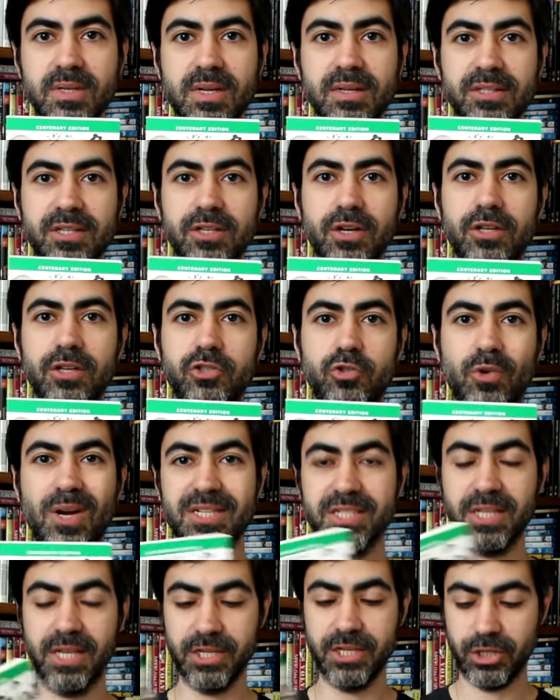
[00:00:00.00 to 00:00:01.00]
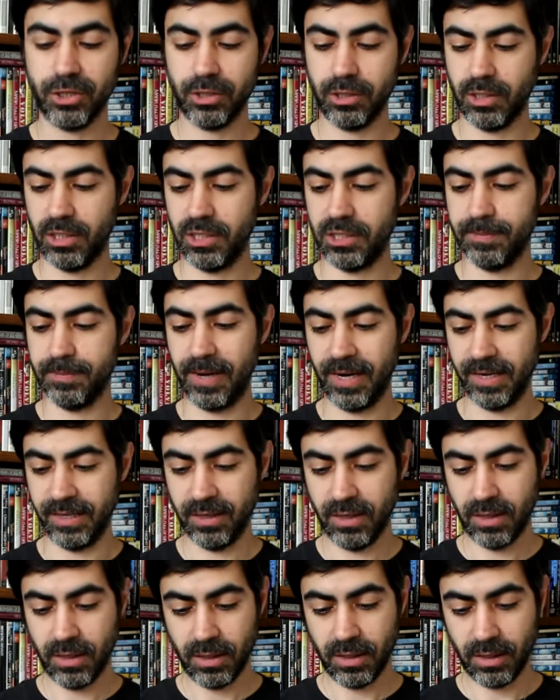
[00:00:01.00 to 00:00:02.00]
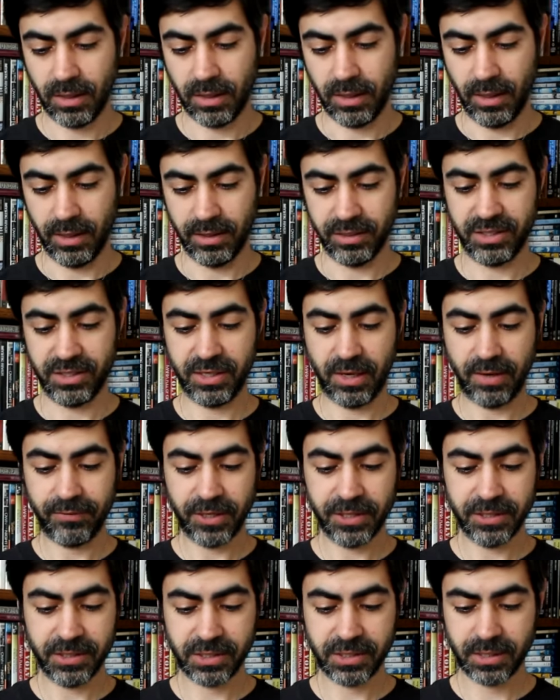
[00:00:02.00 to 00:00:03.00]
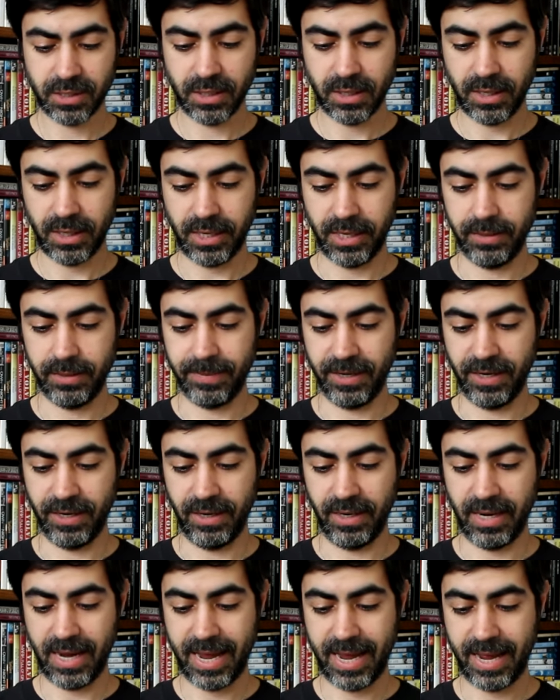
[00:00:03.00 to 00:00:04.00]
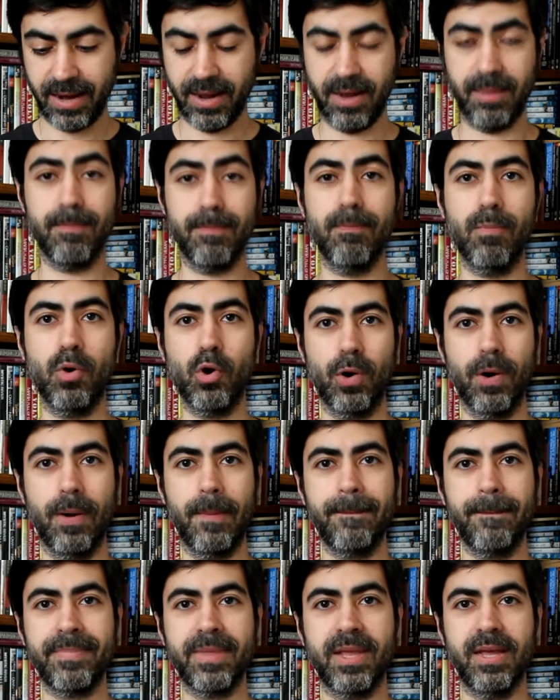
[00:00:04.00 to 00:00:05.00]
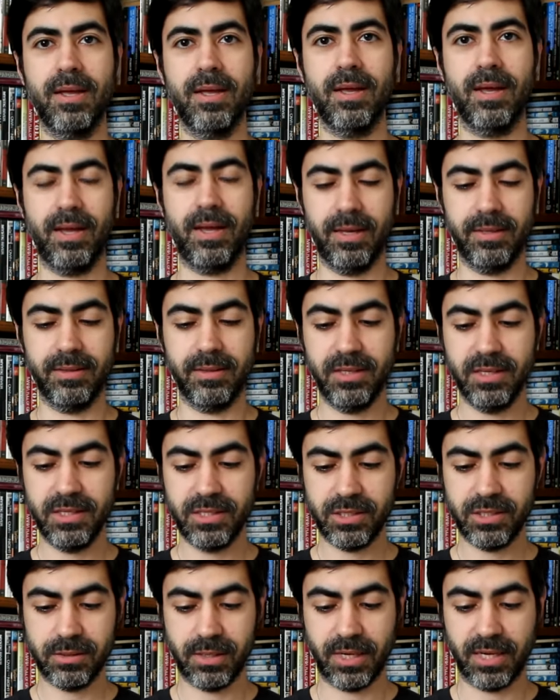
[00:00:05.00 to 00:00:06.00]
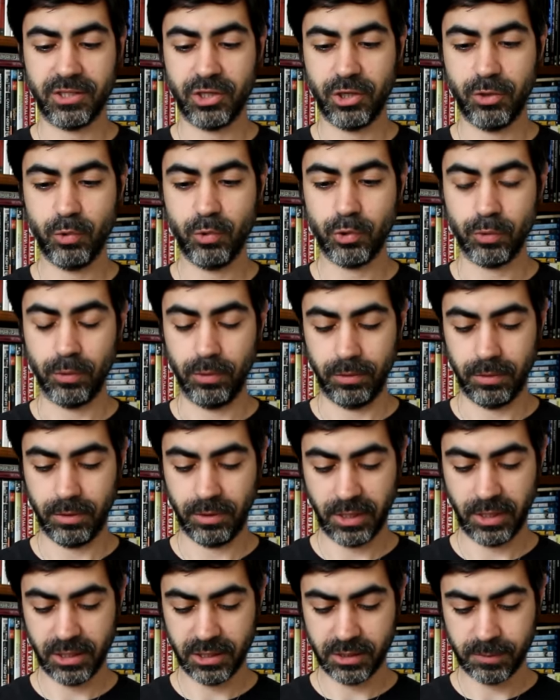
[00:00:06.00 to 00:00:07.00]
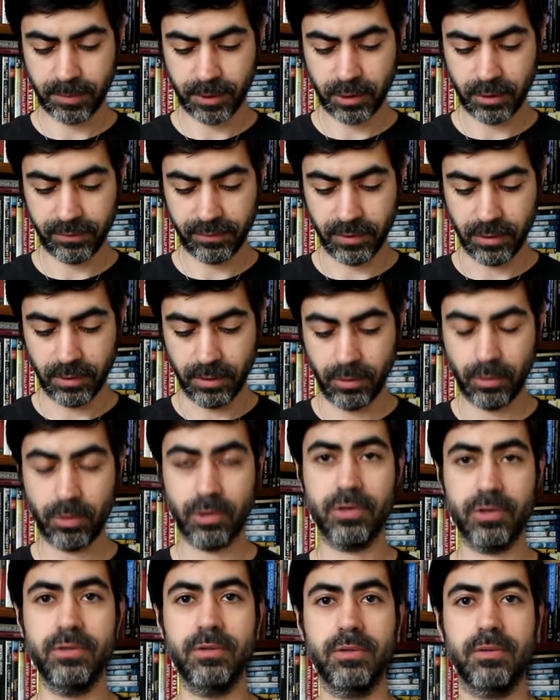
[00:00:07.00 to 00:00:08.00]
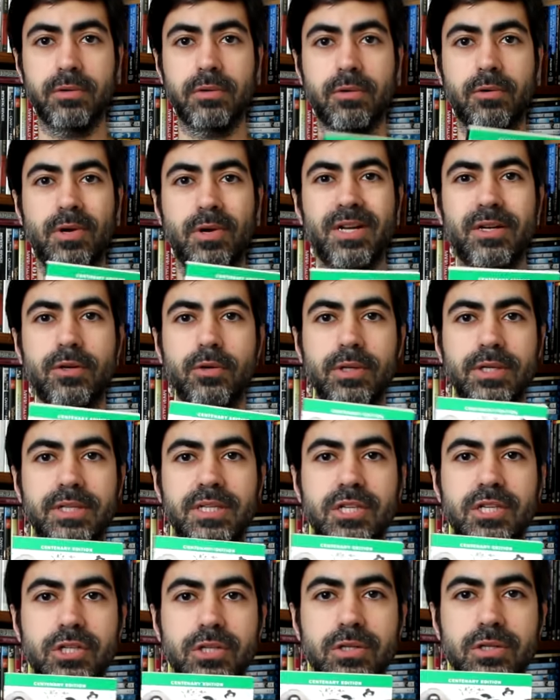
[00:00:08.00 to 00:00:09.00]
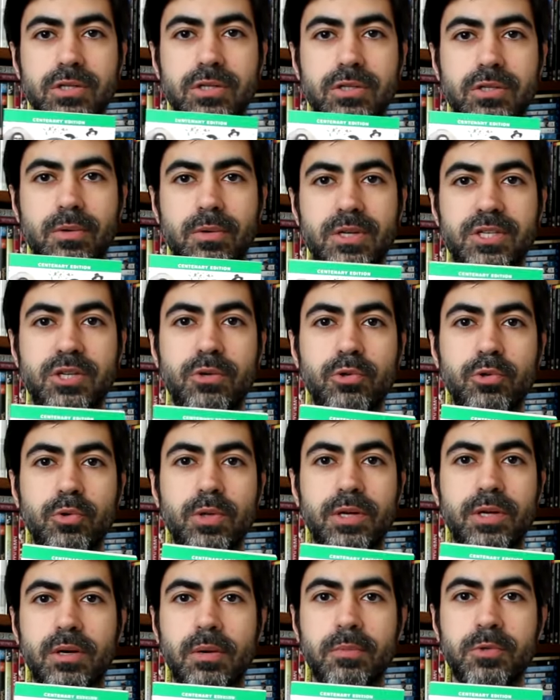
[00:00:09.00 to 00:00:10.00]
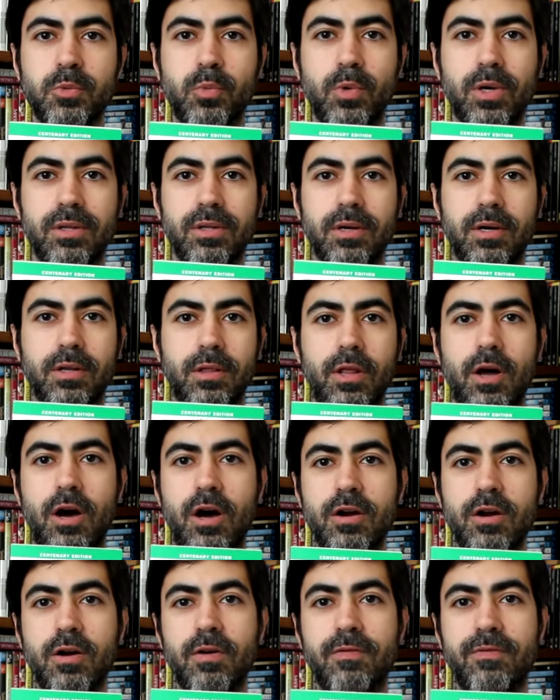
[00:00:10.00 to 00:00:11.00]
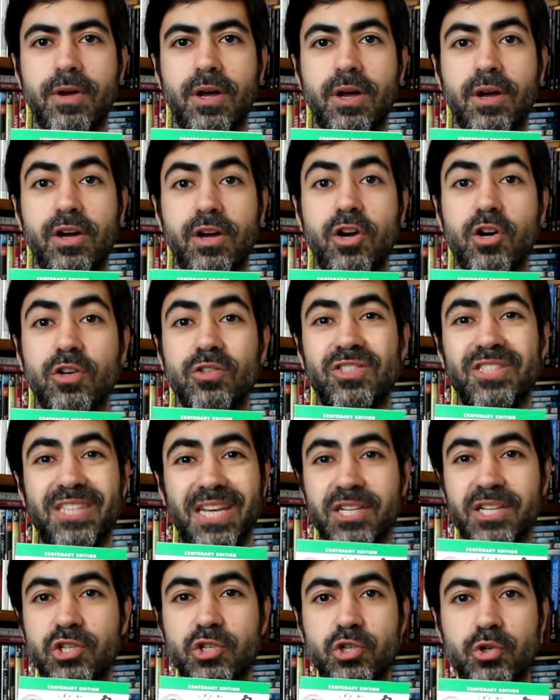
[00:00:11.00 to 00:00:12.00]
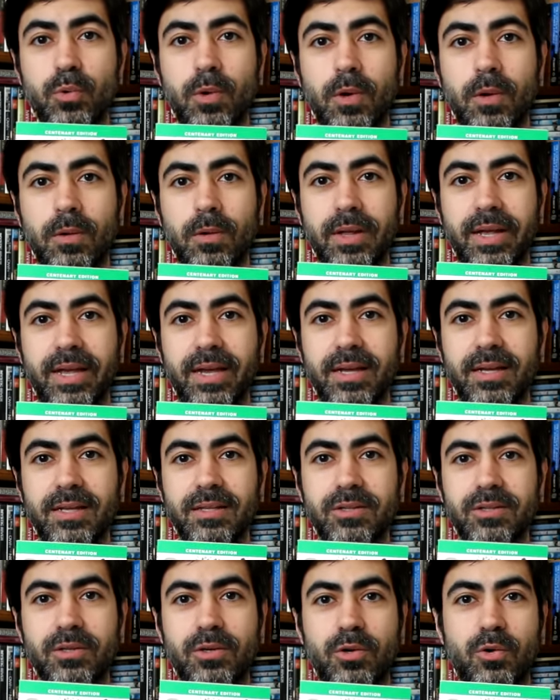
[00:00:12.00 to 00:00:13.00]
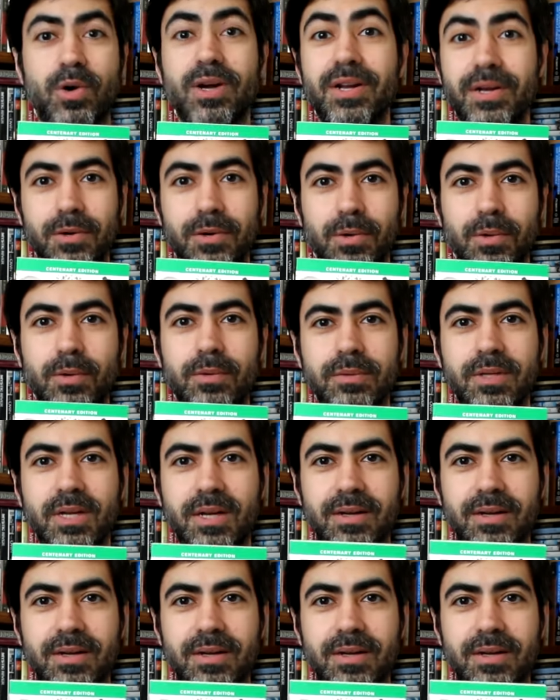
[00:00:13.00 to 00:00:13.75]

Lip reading: The translation is by Alan Stavans and by Anna Moore. And this, as usual, okay, it's part of the Norton Critical Editions. So as usual, it comes with a lot of contextual and critical